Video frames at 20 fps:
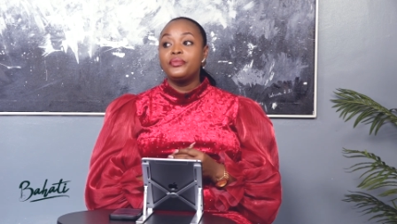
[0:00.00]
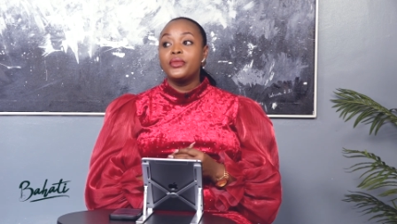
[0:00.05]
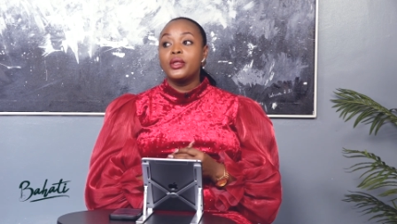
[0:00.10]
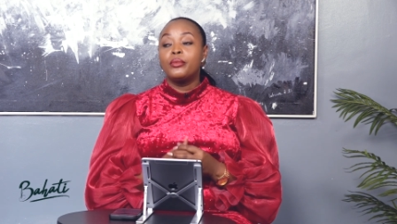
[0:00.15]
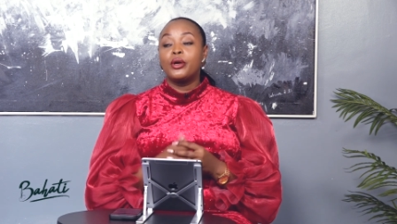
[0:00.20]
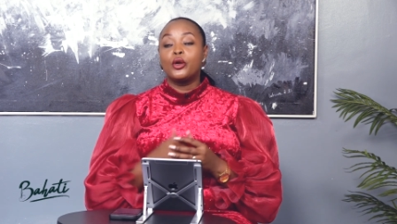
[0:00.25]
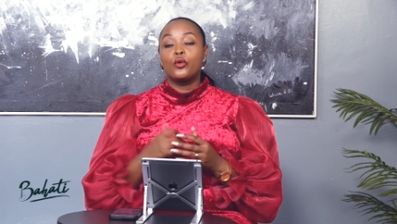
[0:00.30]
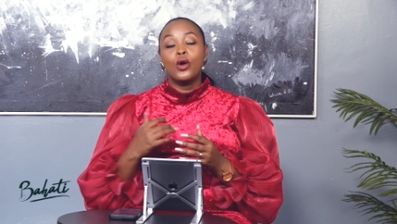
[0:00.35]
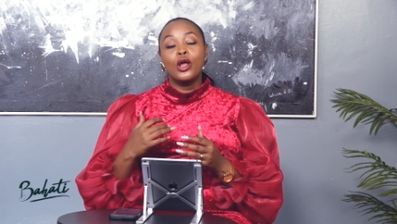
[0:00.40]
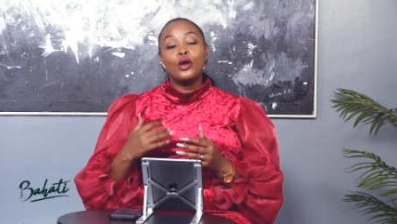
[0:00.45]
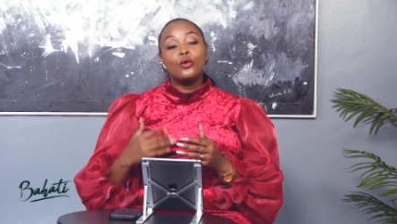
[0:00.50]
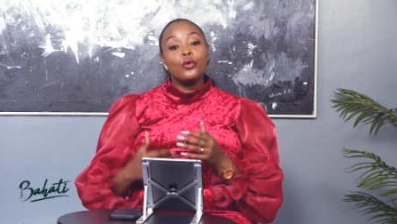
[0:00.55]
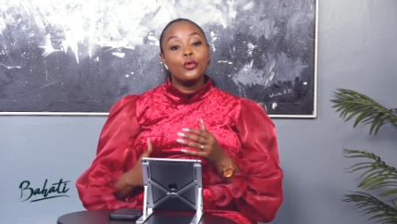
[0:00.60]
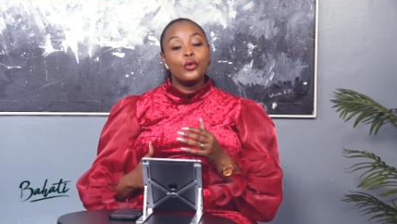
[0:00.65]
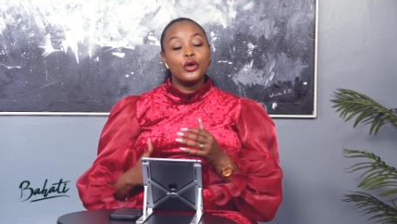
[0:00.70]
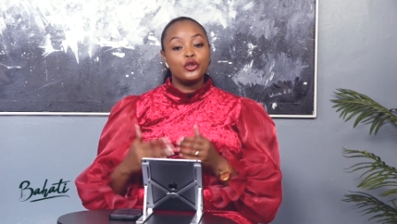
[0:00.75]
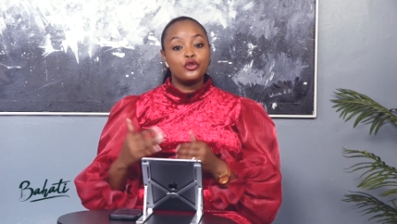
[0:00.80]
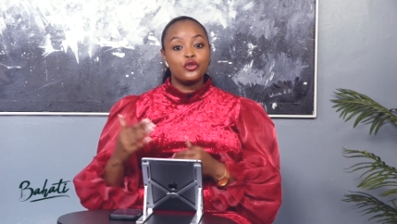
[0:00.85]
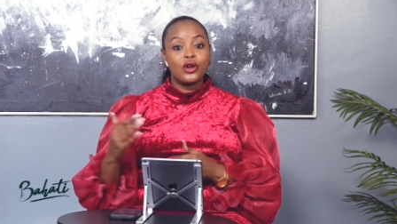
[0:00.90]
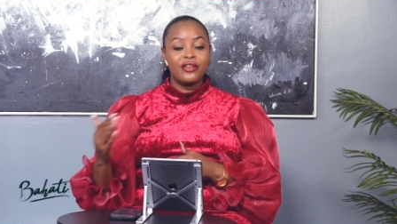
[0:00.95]
But while we
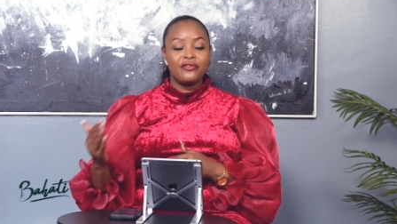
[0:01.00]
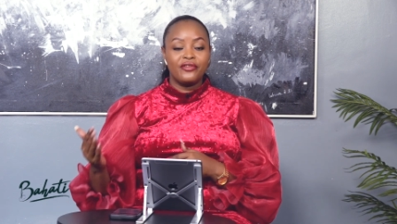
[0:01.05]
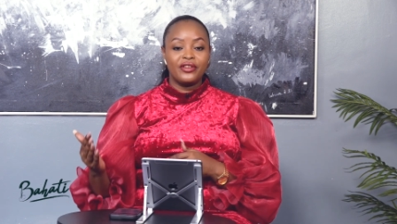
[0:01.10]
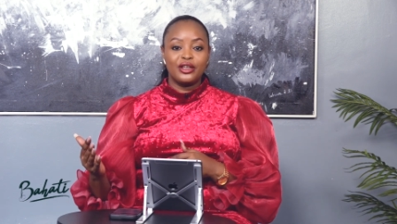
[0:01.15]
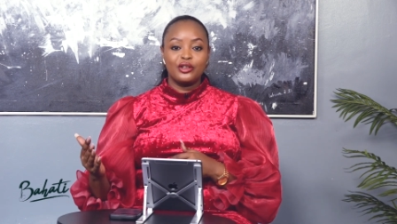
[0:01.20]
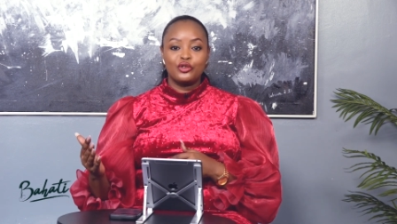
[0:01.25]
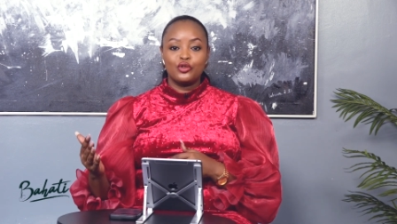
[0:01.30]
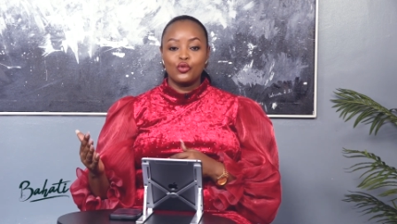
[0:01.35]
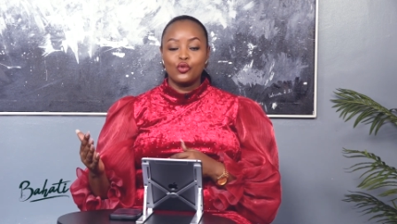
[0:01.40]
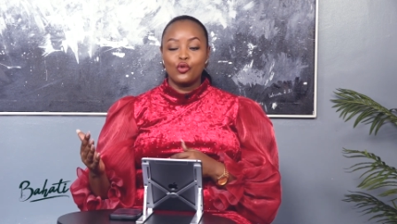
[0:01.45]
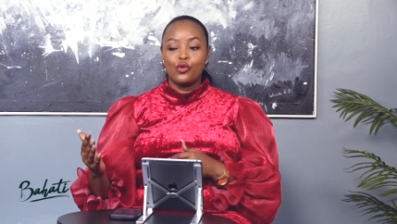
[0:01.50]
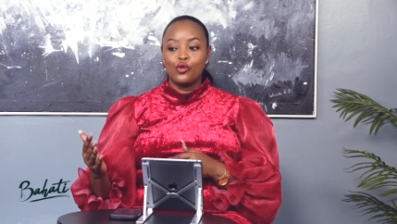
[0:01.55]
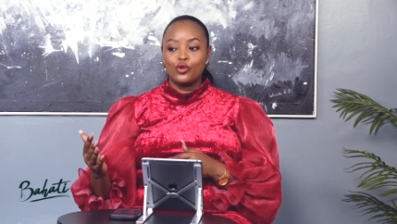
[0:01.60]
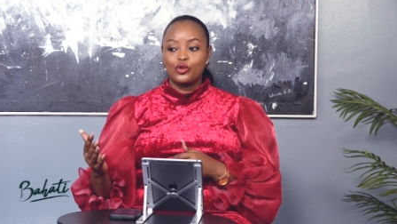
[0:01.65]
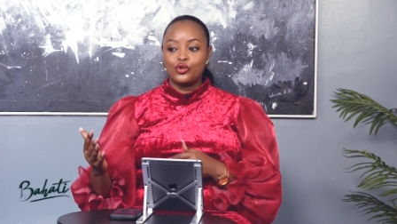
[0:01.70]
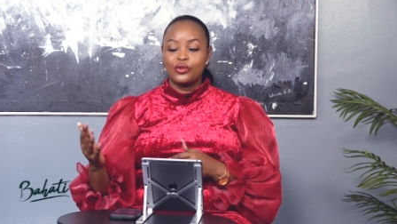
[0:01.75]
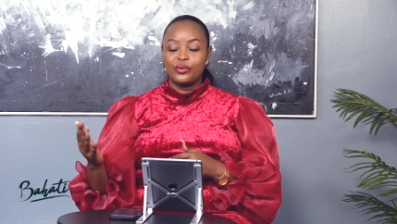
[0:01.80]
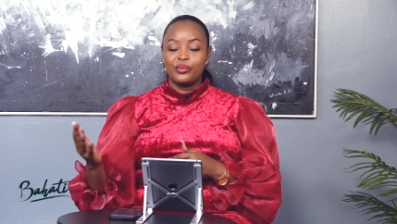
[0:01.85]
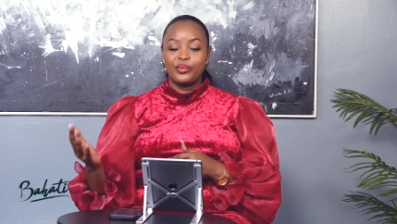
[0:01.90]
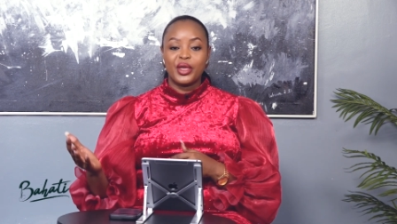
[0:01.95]
were driving to go
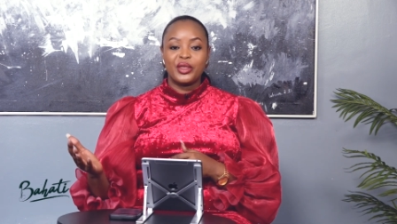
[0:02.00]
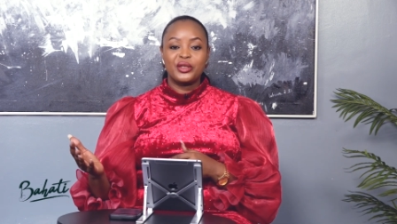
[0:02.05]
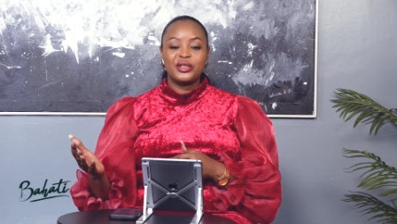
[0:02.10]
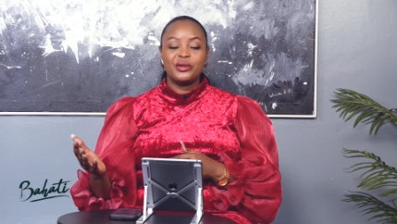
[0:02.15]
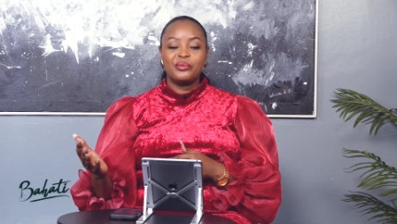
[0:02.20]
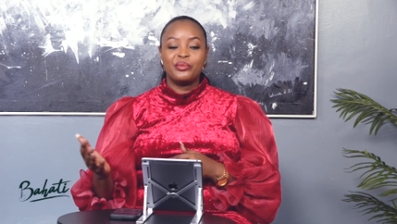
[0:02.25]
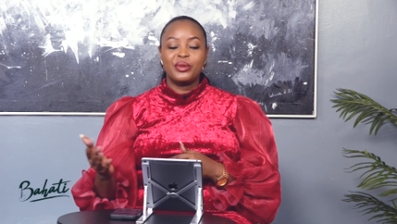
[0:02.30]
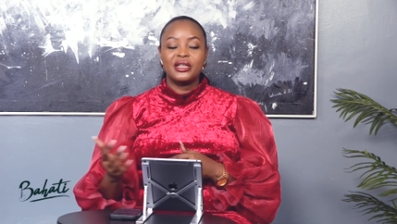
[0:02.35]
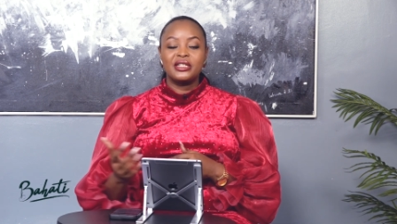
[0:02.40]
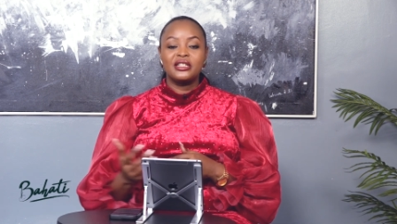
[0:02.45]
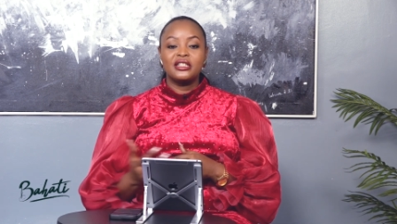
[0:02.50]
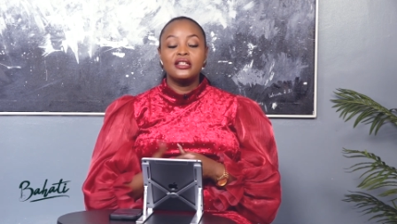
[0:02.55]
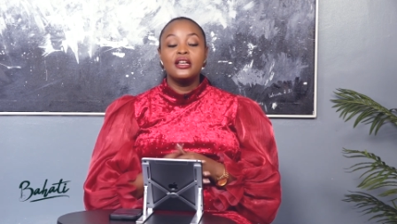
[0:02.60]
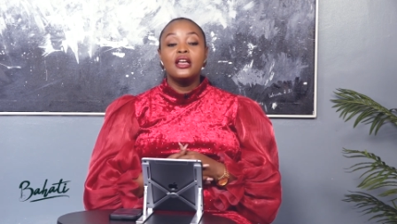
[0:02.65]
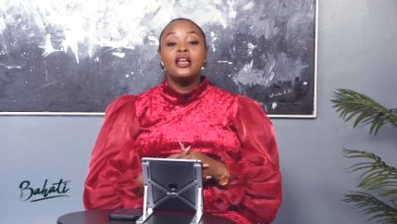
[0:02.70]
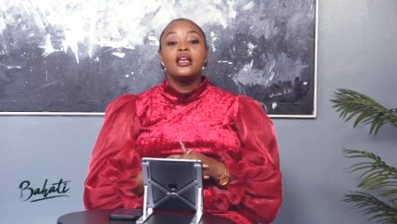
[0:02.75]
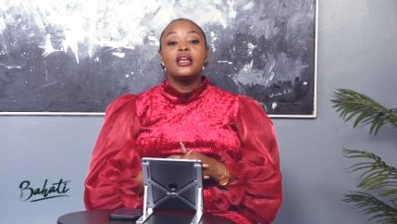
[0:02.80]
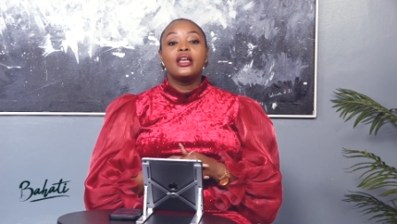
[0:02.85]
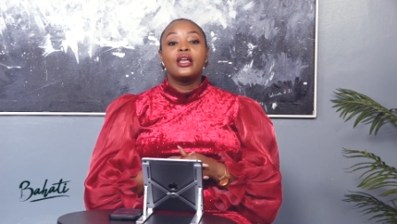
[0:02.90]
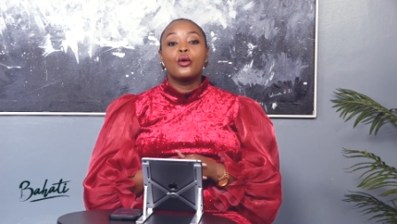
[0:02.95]
to the birthday party,
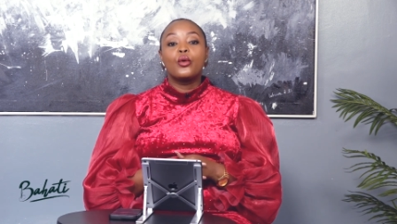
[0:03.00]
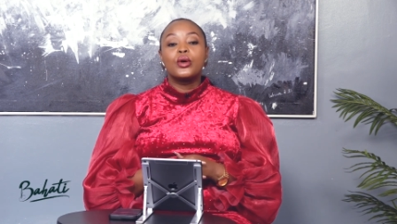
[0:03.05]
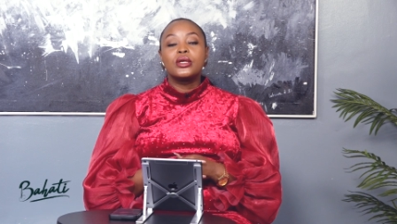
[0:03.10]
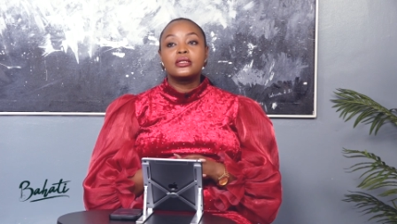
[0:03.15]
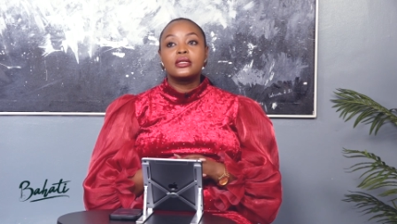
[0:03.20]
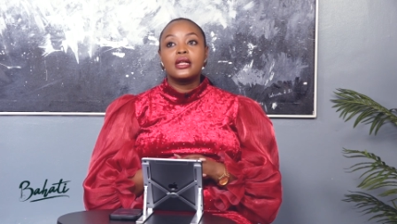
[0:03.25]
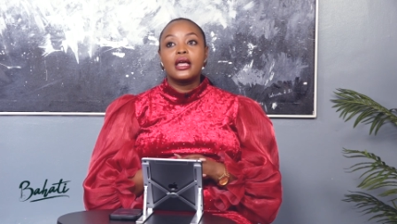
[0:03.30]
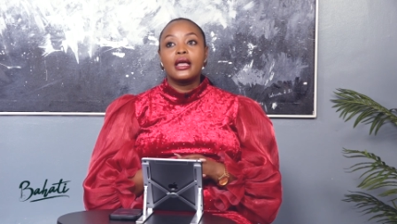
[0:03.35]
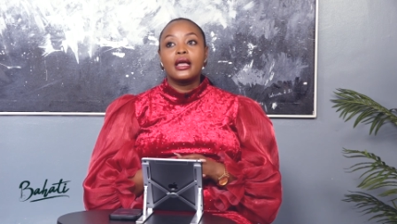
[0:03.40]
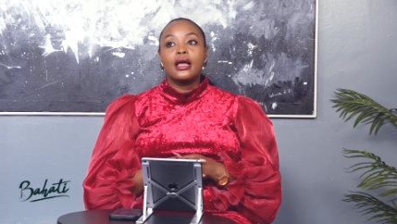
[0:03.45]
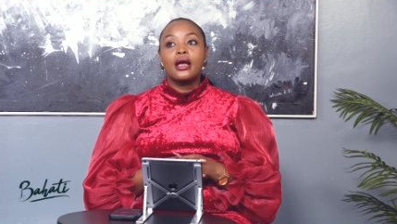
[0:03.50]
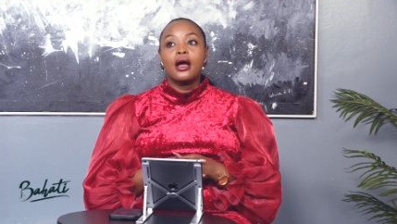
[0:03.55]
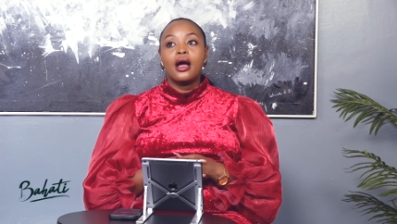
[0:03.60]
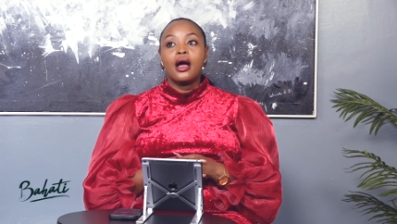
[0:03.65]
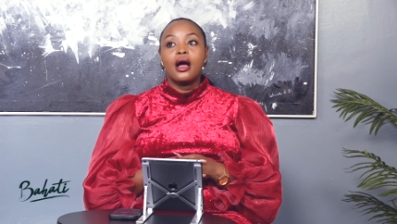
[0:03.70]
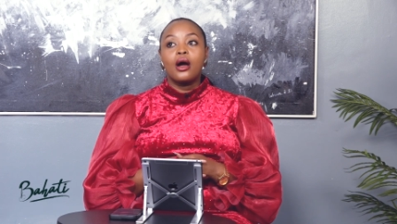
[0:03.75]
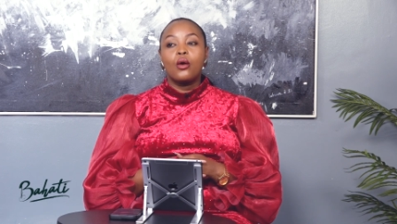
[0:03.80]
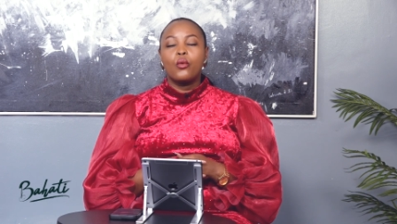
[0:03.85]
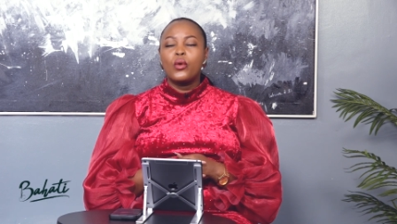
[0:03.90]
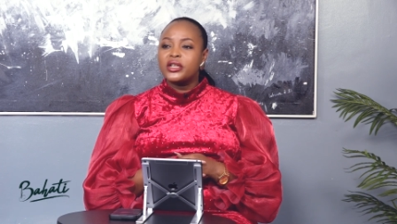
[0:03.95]
he was like,
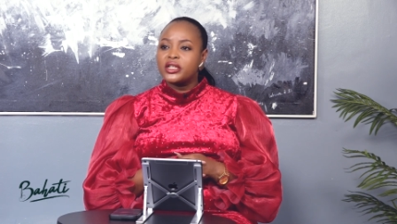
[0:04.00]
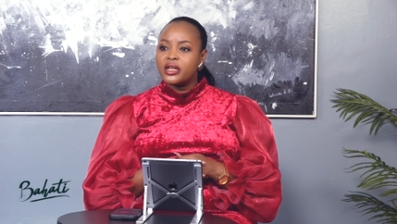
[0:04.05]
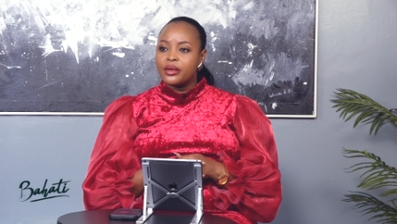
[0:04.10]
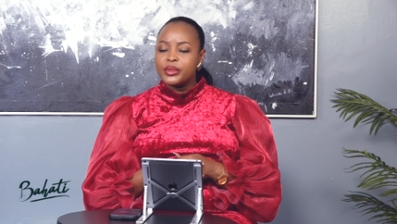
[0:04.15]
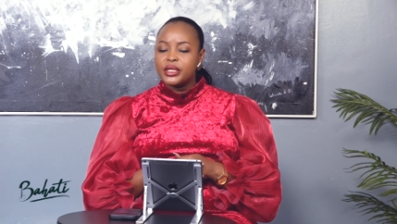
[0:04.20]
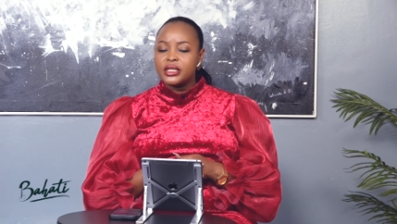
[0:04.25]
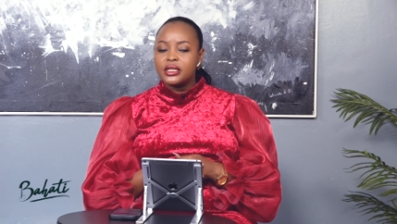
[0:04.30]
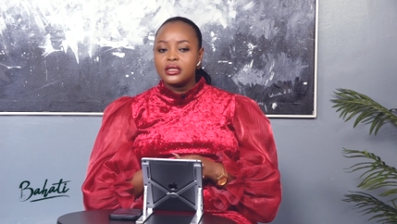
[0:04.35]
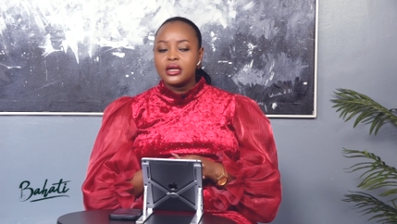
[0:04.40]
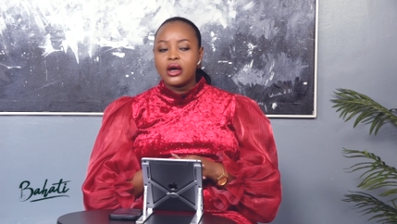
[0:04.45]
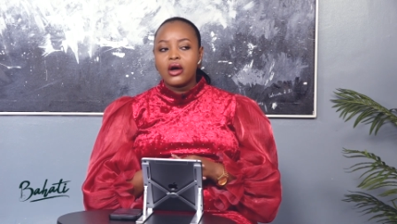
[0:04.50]
what time is it?